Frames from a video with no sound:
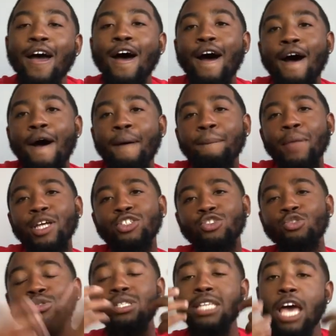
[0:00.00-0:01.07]
um, make sure
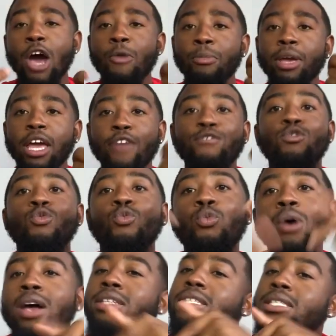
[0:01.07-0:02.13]
you tell me if you
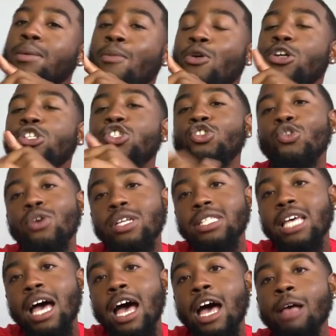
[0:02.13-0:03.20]
want some more story
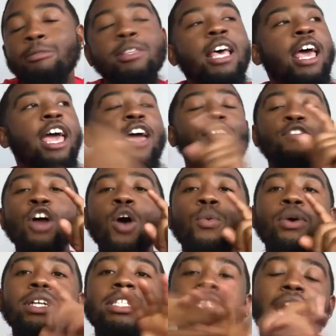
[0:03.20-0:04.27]
times if y'all
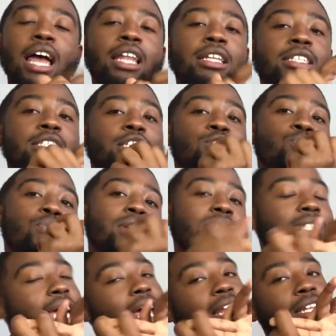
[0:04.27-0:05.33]
want challenges what
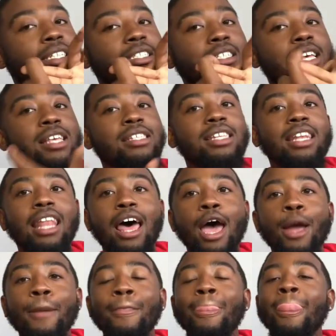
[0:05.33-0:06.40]
challenges
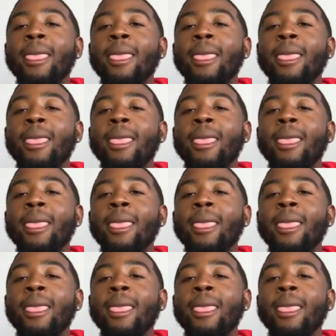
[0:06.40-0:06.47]
like